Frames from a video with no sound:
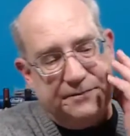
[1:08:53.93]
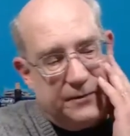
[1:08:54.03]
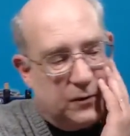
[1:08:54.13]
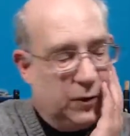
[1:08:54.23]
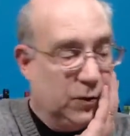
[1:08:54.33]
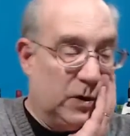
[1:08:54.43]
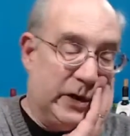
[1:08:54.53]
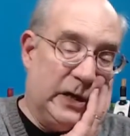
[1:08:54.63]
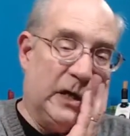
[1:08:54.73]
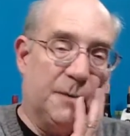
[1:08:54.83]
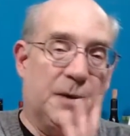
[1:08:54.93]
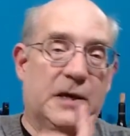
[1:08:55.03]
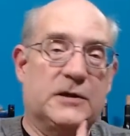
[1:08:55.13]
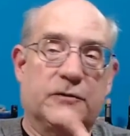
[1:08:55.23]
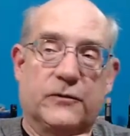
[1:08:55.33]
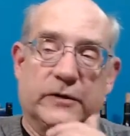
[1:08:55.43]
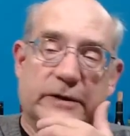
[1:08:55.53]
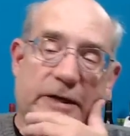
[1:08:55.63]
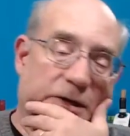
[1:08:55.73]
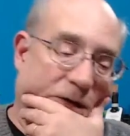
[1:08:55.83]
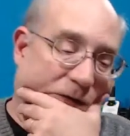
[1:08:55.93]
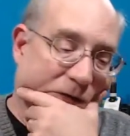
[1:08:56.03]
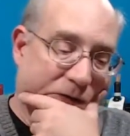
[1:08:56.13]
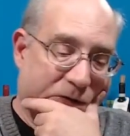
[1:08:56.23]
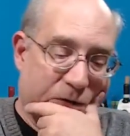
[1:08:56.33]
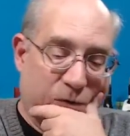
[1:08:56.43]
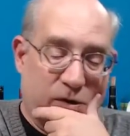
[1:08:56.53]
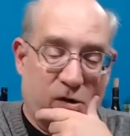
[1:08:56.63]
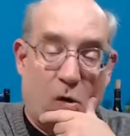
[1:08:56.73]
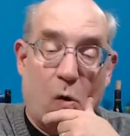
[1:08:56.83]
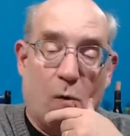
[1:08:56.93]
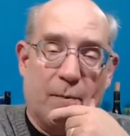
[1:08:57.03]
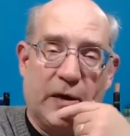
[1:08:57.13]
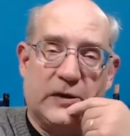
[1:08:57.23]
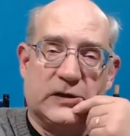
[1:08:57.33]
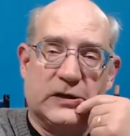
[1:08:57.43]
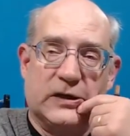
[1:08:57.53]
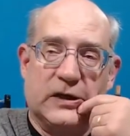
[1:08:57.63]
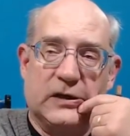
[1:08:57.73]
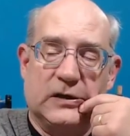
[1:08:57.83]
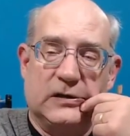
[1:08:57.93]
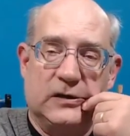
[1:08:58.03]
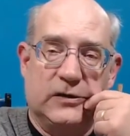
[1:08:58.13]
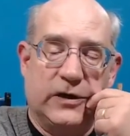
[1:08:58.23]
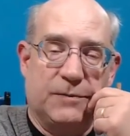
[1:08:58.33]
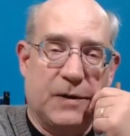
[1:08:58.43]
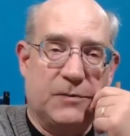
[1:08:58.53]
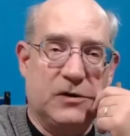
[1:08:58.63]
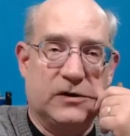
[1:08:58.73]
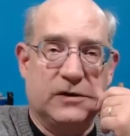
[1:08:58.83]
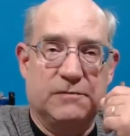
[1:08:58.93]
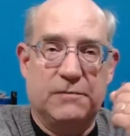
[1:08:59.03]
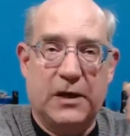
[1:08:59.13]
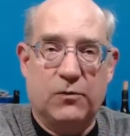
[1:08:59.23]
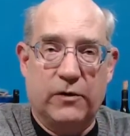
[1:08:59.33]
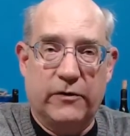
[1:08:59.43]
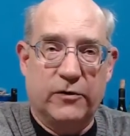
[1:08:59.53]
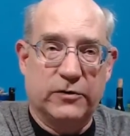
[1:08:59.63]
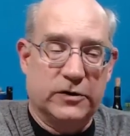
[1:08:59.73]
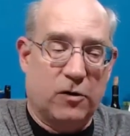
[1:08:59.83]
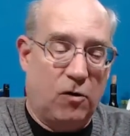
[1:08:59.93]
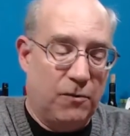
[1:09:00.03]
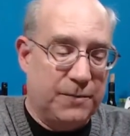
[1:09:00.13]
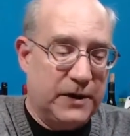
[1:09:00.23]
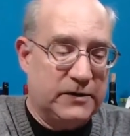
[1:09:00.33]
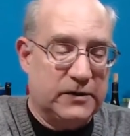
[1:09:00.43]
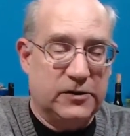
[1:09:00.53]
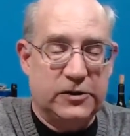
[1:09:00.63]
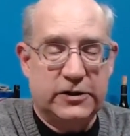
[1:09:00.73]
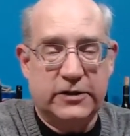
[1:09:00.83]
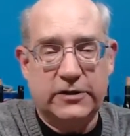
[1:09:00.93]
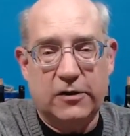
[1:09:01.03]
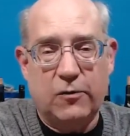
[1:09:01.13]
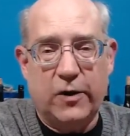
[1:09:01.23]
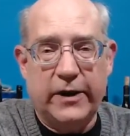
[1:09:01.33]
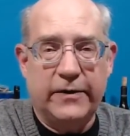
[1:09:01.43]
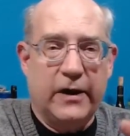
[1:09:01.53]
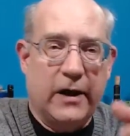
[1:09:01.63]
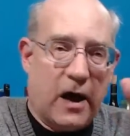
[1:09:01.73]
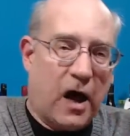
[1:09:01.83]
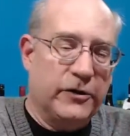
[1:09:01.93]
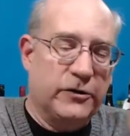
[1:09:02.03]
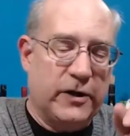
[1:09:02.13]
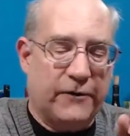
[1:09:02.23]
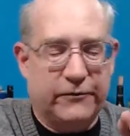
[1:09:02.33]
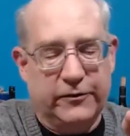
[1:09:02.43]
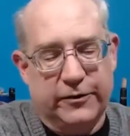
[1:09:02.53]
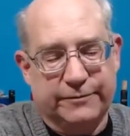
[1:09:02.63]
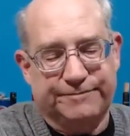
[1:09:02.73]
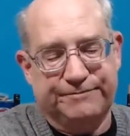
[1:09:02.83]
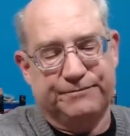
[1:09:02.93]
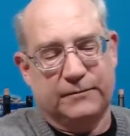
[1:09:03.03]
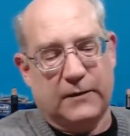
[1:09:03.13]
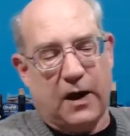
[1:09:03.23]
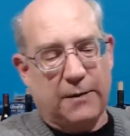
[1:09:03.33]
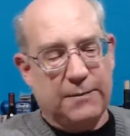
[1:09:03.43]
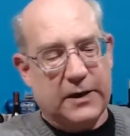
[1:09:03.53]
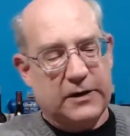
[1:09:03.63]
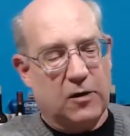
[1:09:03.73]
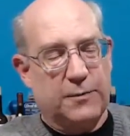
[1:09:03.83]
we really need a pizza for dinner. I wanted a whole pizza. Can you think maybe you can make one of those as a whole pizza? And she says, you know what? I'll do that for you. I'll make you a whole